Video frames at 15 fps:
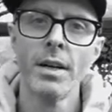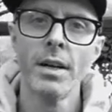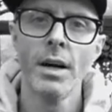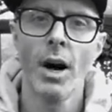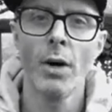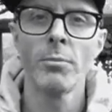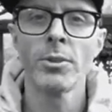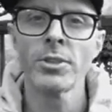
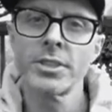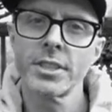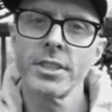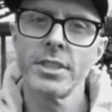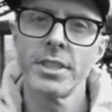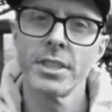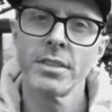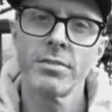Almost as
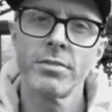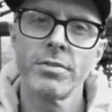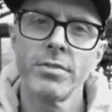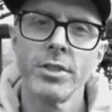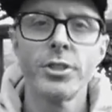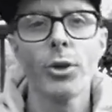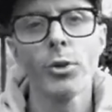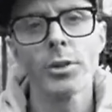if
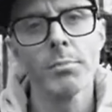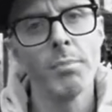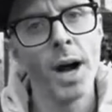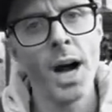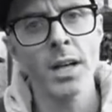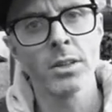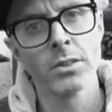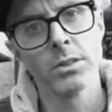this whole
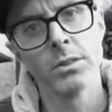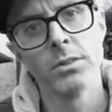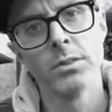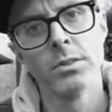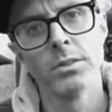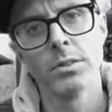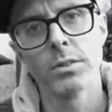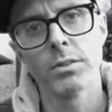debacle
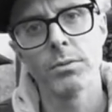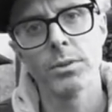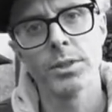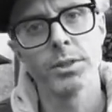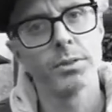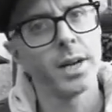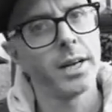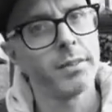was a
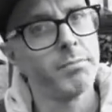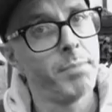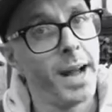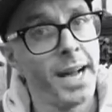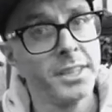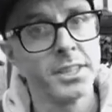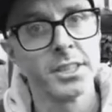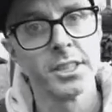rite of
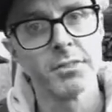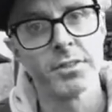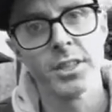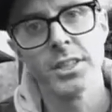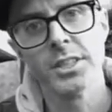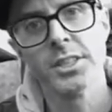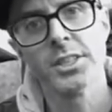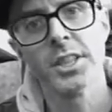passage for
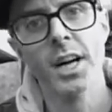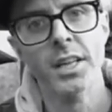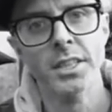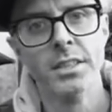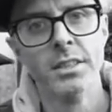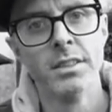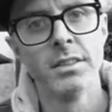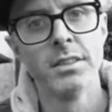his son.
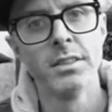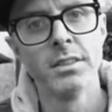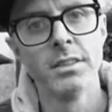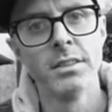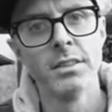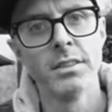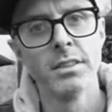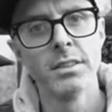
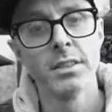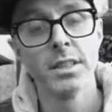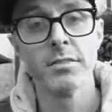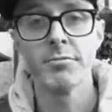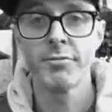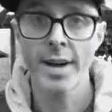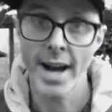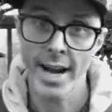In
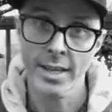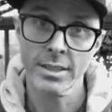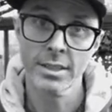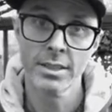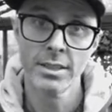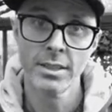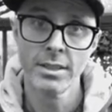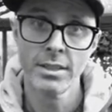fact,
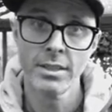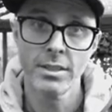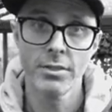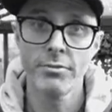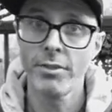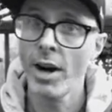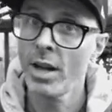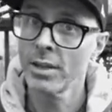the
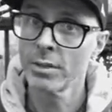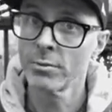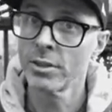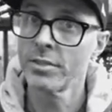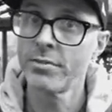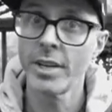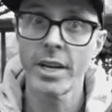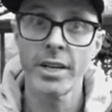father was
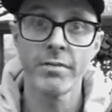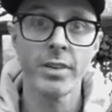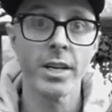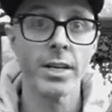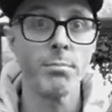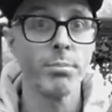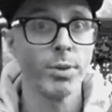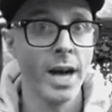very, very
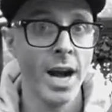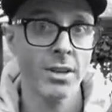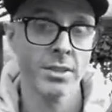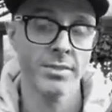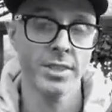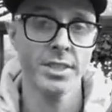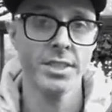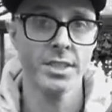proud of
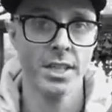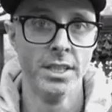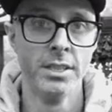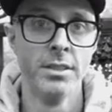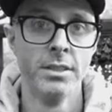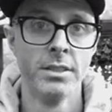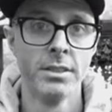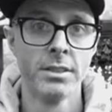his son.
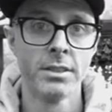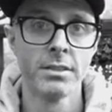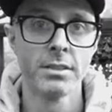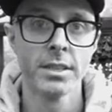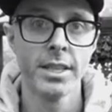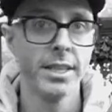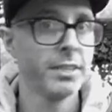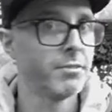
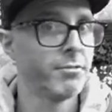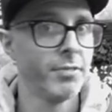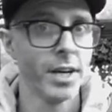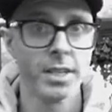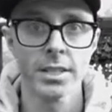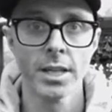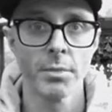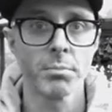He'd
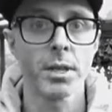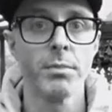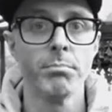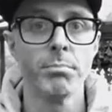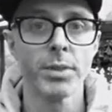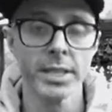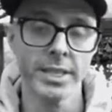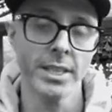fucked up
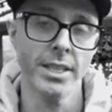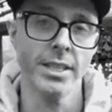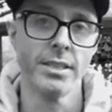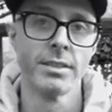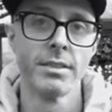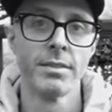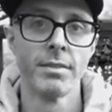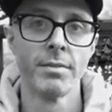completely.
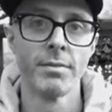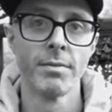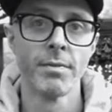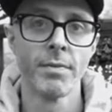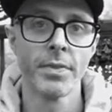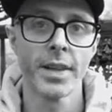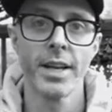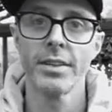
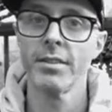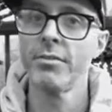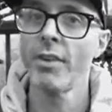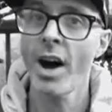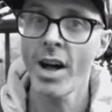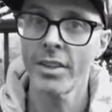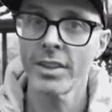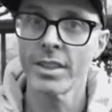And the
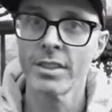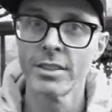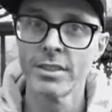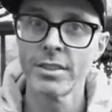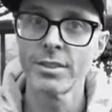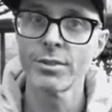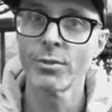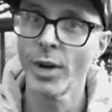father,
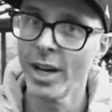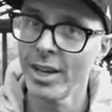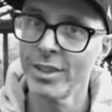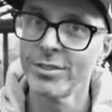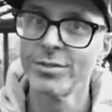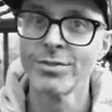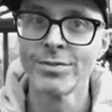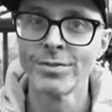well,
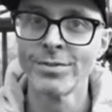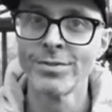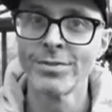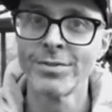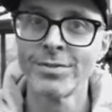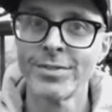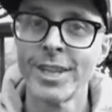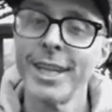
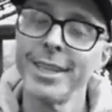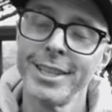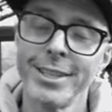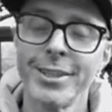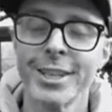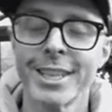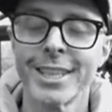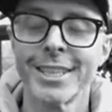he knew
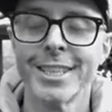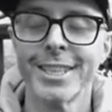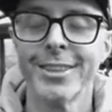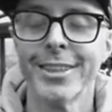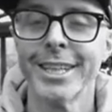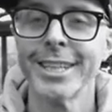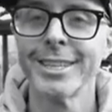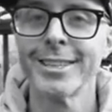he could do it.